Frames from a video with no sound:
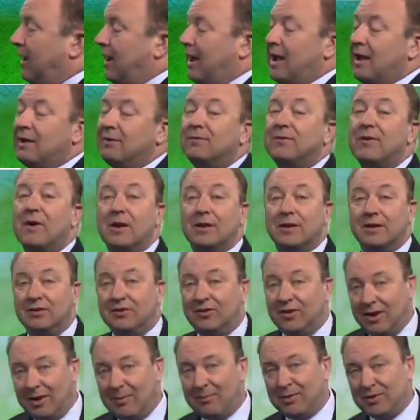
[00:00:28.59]
and falling
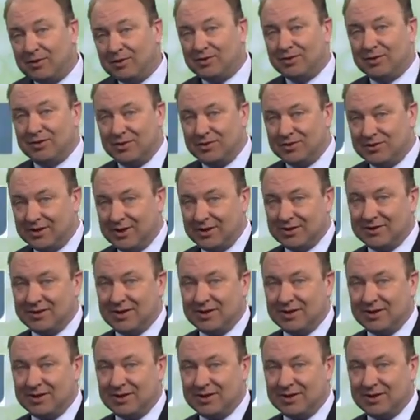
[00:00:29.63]
temperatures as